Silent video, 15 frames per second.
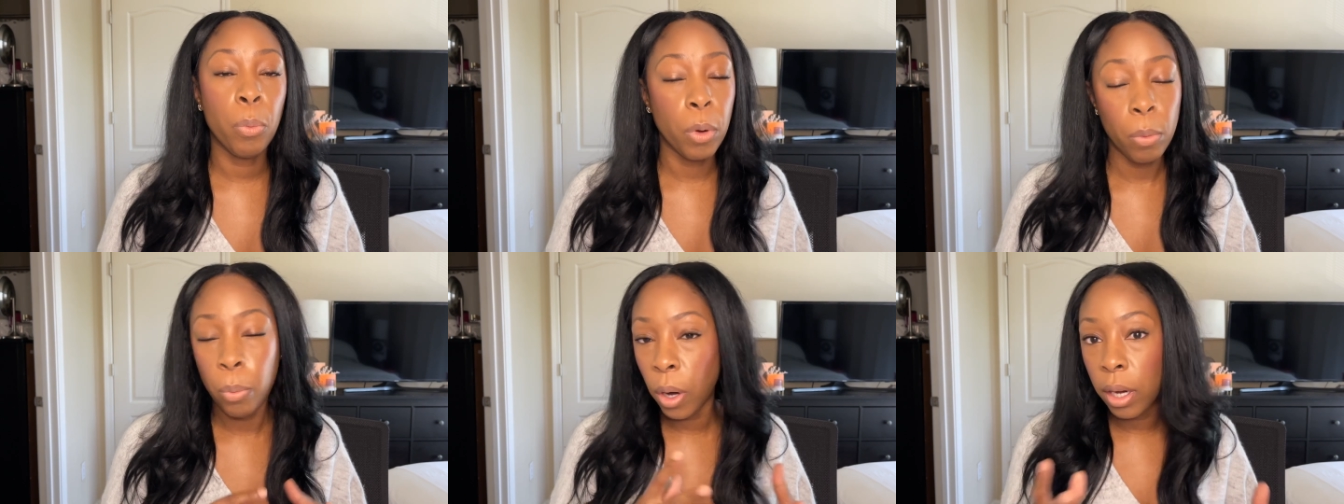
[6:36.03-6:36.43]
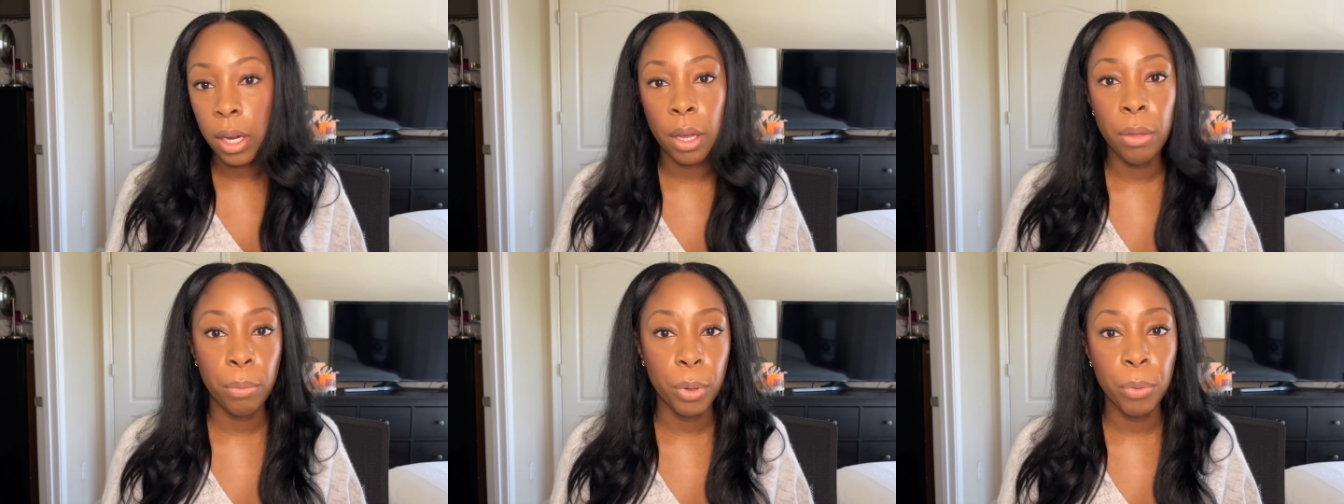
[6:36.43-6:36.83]

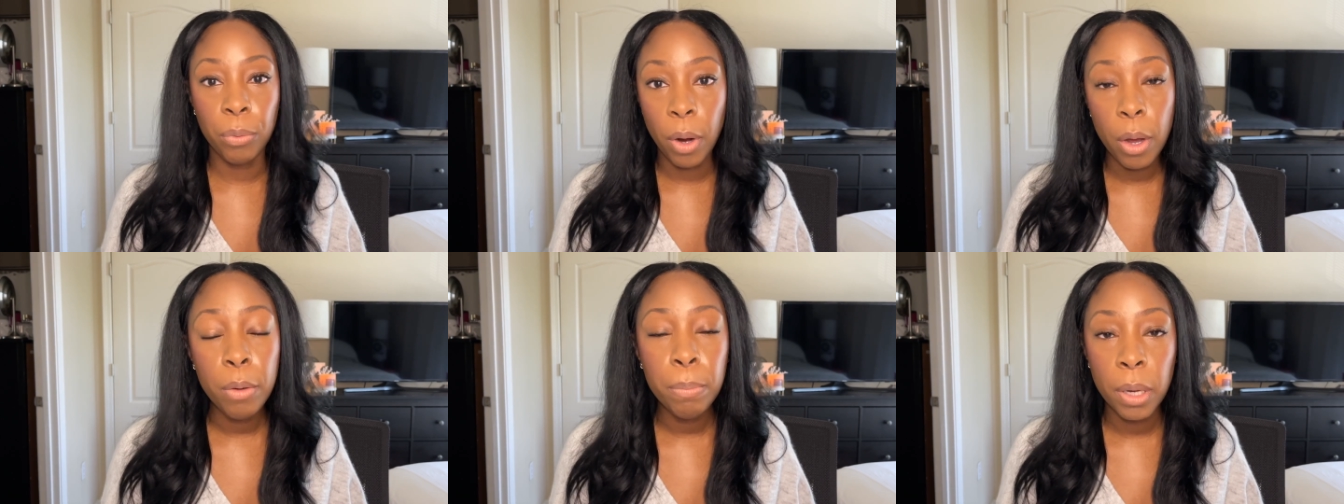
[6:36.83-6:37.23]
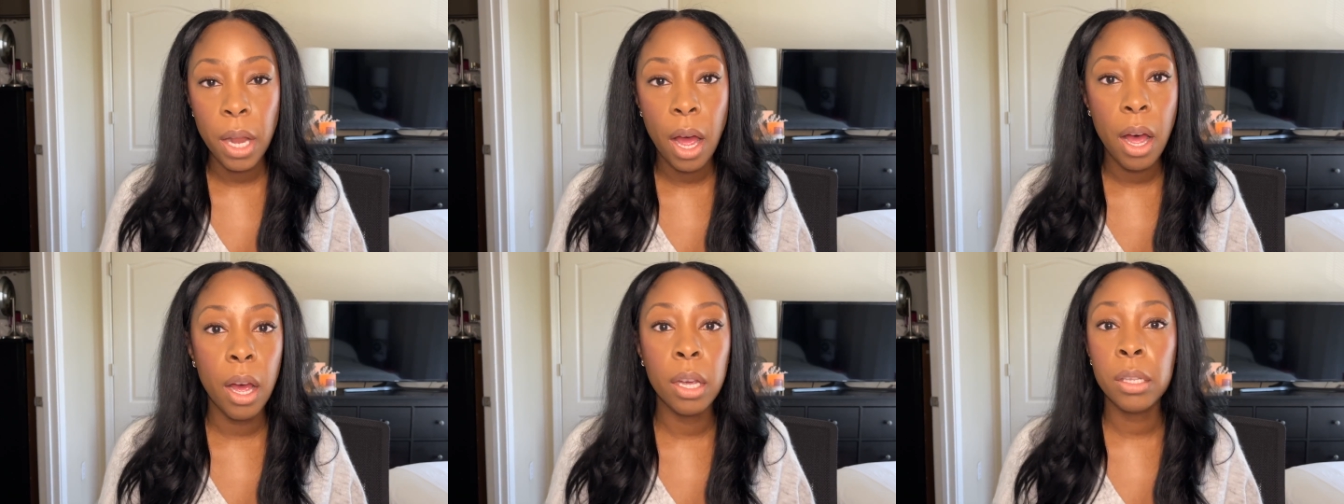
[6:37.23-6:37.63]
working through
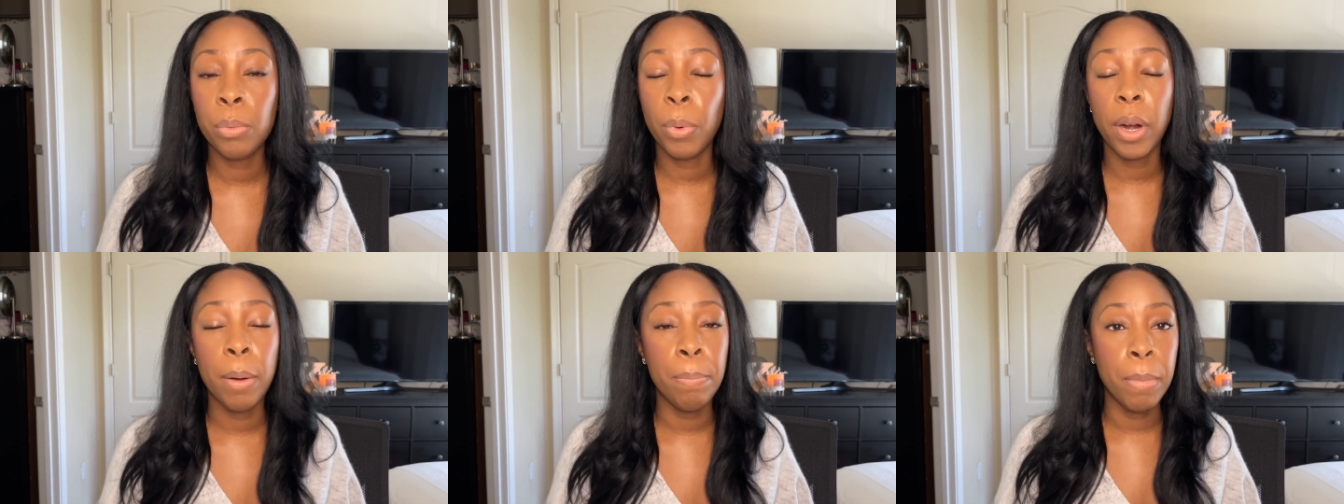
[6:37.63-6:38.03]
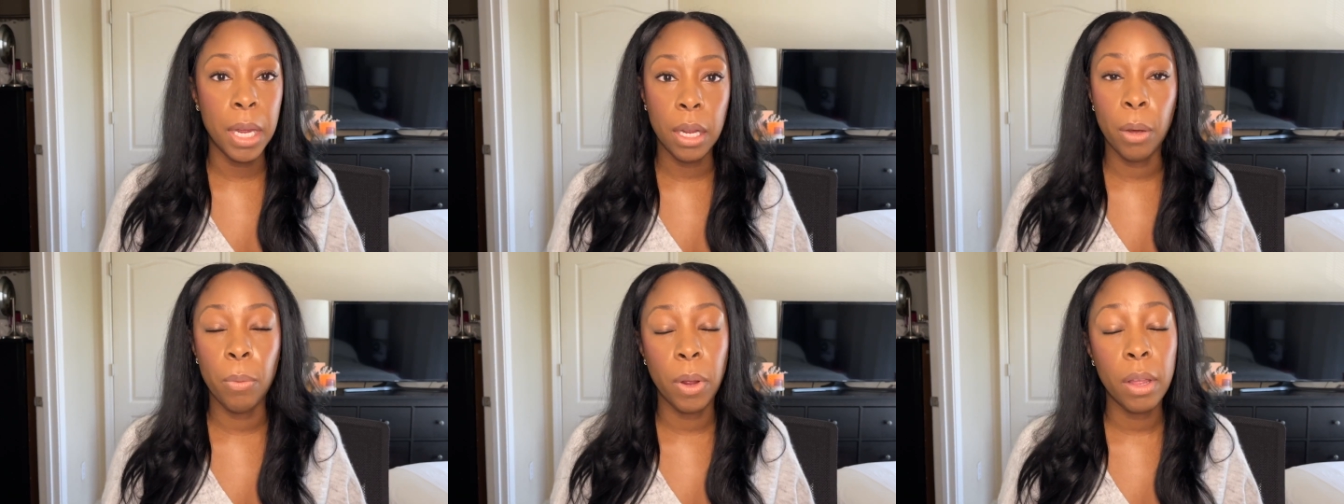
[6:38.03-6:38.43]
roadblocks we're
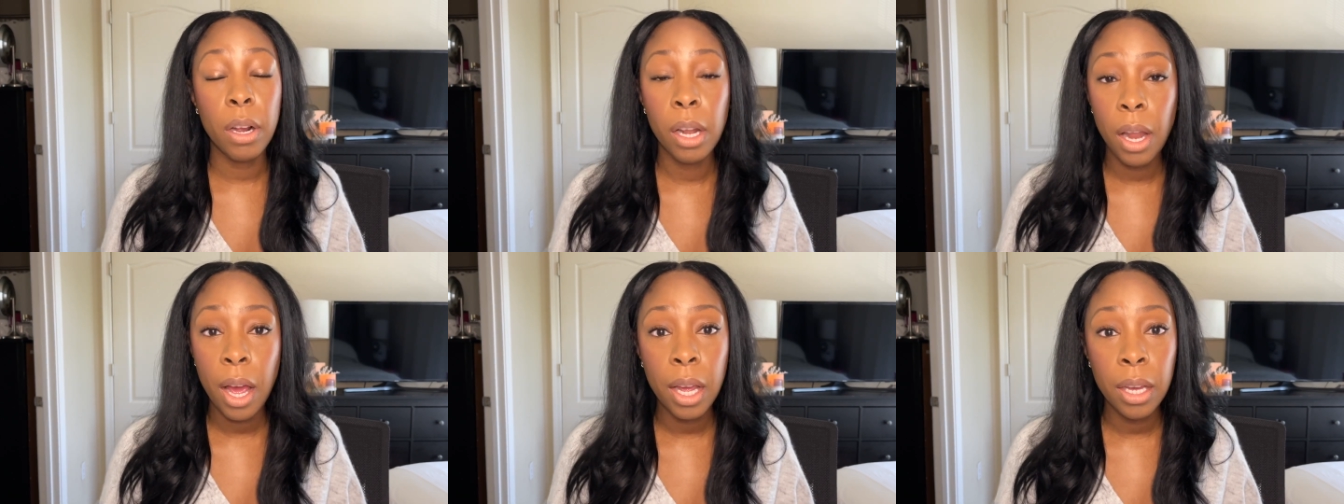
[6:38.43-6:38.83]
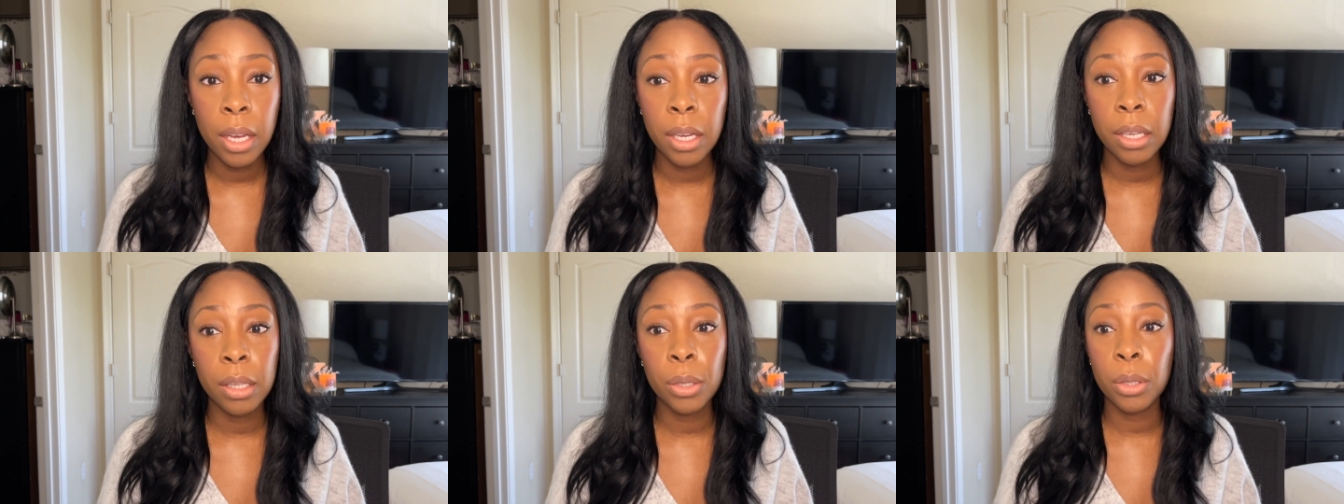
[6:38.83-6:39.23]
meeting with
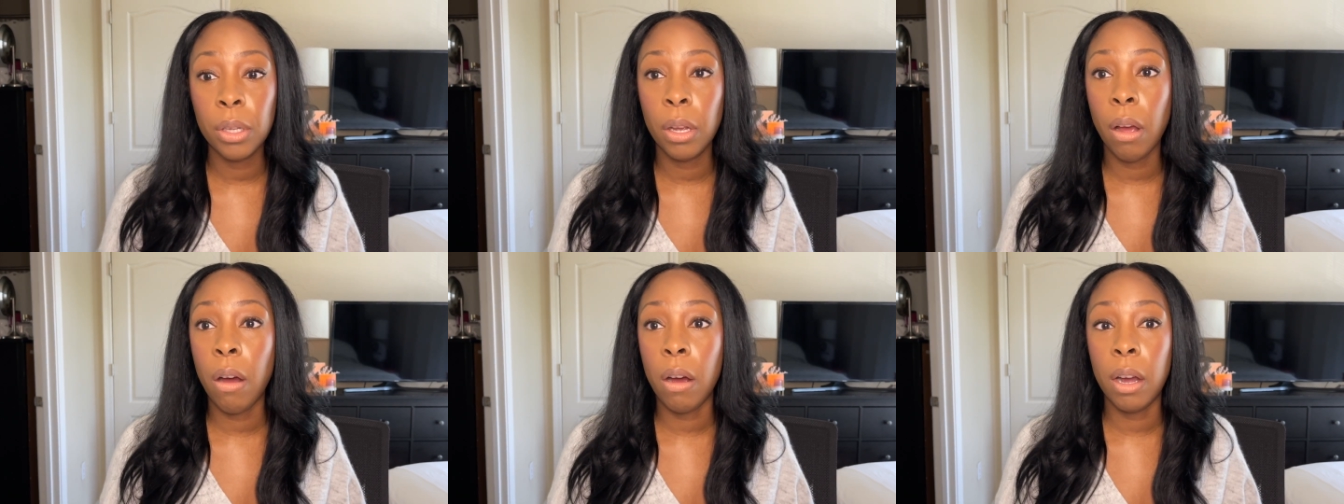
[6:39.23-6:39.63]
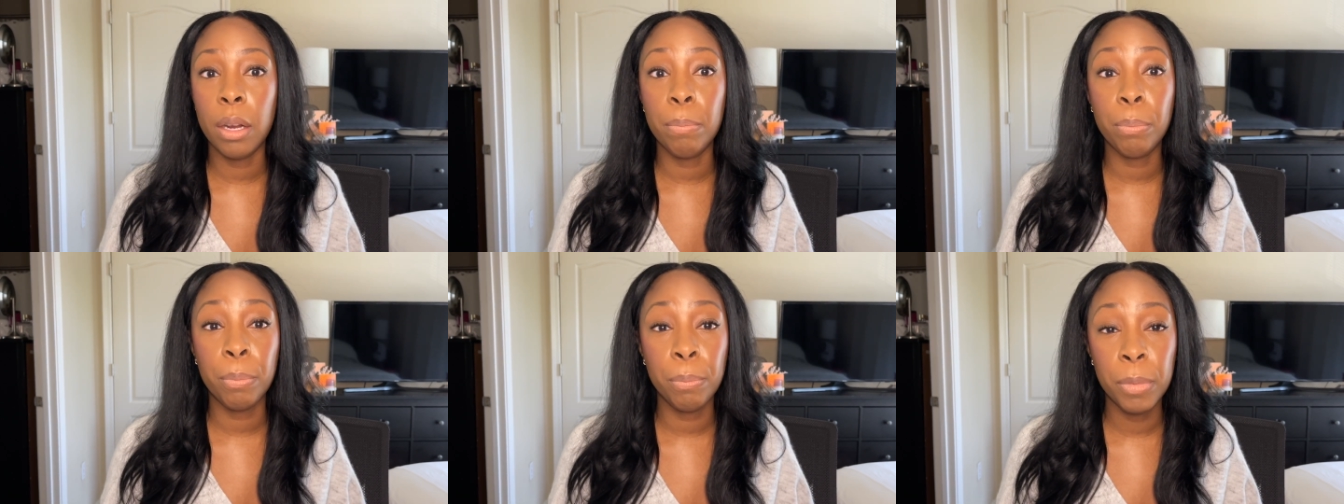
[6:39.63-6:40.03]
clients on